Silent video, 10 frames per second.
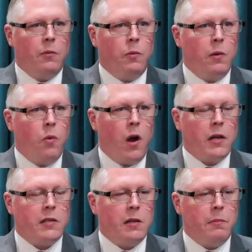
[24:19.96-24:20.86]
And we
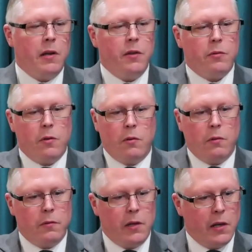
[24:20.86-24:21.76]
walk somebody
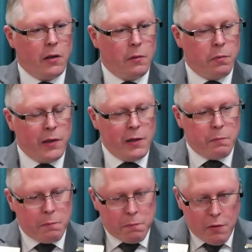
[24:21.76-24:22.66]
through the
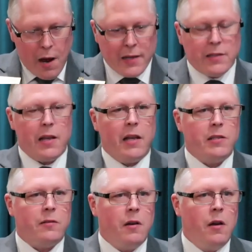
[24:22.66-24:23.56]
complete
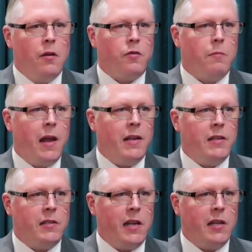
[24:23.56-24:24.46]
process from
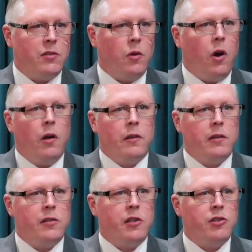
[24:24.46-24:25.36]
A to Z so
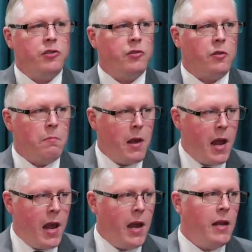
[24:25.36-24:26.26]
all the decisions are
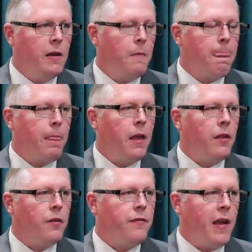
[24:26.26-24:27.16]
made
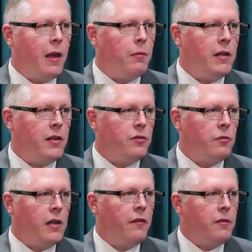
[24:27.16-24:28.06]
and their family
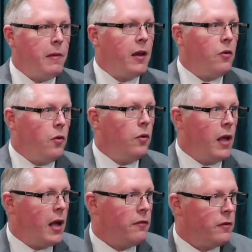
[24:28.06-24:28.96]
doesn't really have to make a
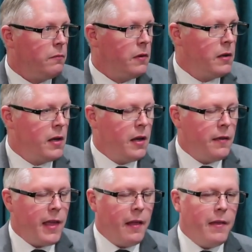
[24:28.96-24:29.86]
whole lot of them.
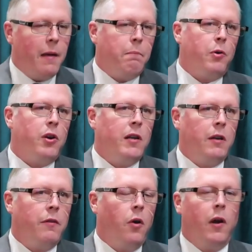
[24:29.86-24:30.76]
Right. That, that
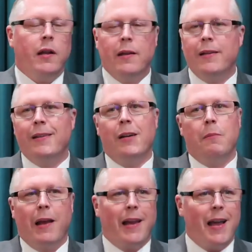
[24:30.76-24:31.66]
burden of going,
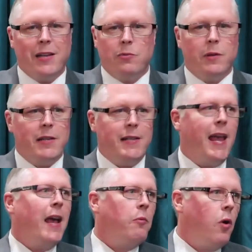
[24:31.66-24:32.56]
oh my gosh, what
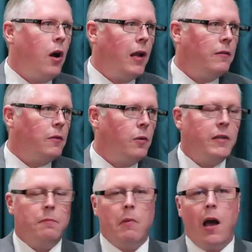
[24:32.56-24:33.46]
did dad want?
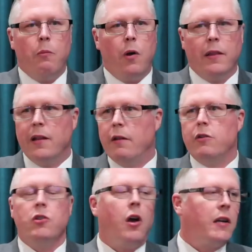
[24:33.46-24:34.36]
Or what did mom want? They
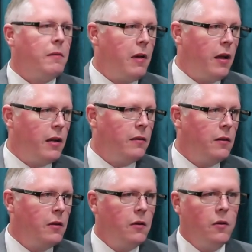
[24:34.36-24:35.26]
never talked about it.